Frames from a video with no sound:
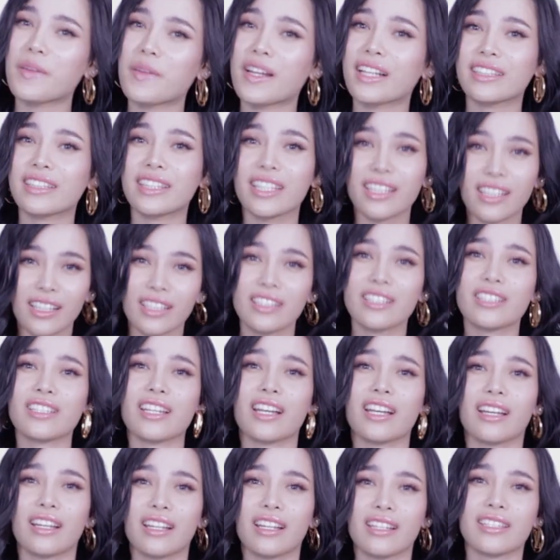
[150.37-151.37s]
Practical
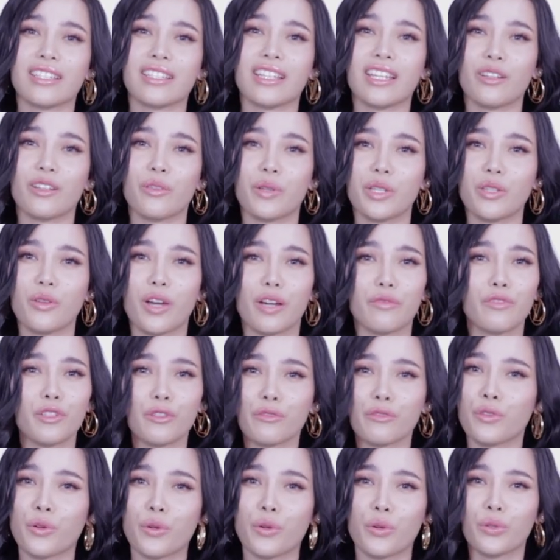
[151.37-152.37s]
siya, kasi when you have
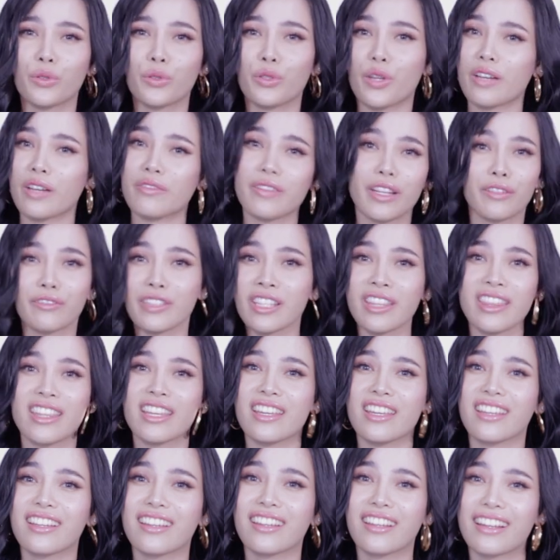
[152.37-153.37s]
your phone, you have
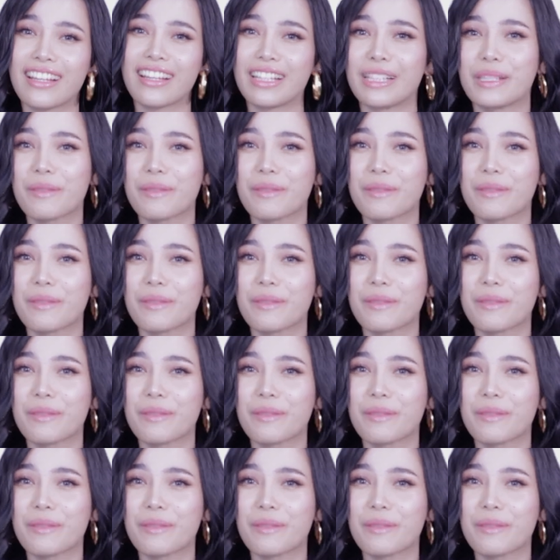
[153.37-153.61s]
everything.